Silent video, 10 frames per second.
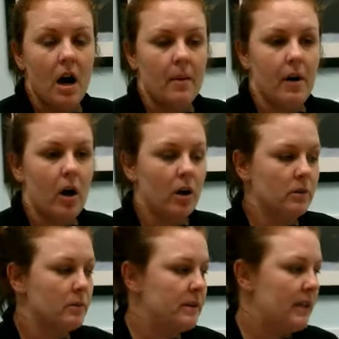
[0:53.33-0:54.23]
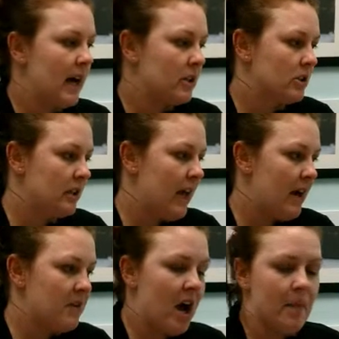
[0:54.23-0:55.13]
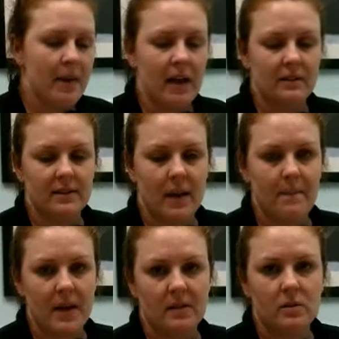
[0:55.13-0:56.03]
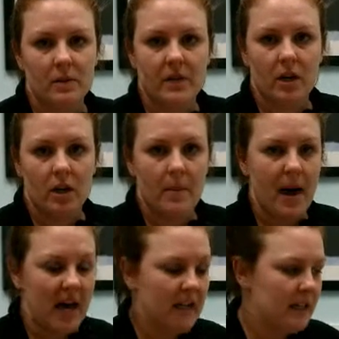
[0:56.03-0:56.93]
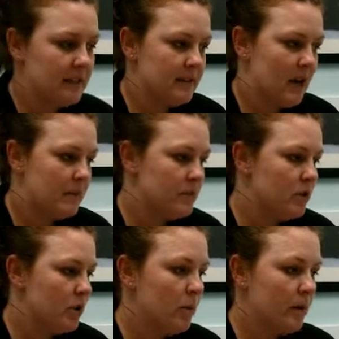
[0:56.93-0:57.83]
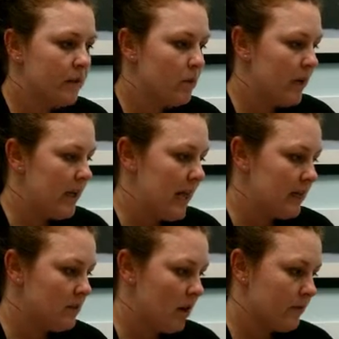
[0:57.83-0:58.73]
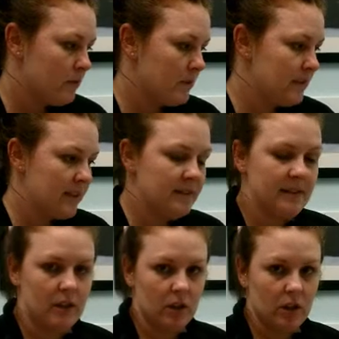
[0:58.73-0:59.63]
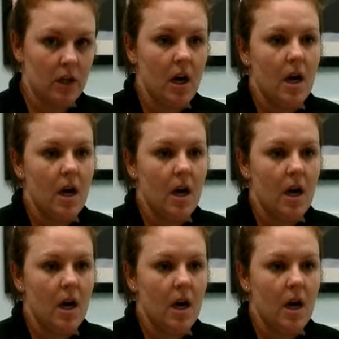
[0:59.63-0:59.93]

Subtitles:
Hardwoods actually have compounds that mess with their hepatic enzymes, so you want to avoid any soft woods like cedar